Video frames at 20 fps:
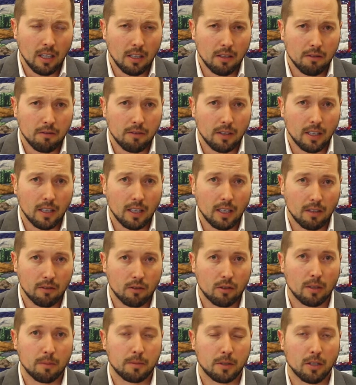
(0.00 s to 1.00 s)

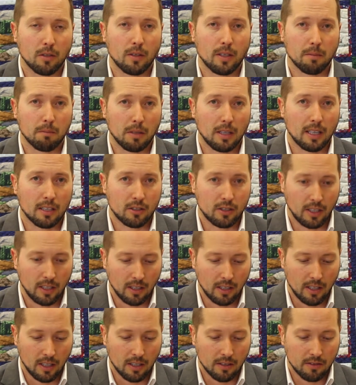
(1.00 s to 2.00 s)
of crypto and
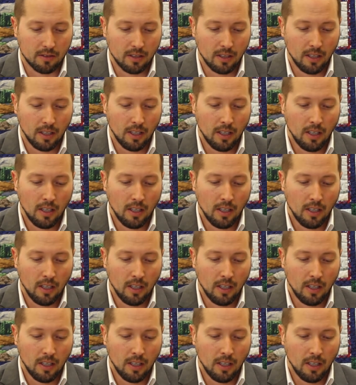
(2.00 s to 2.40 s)
blockchain laws.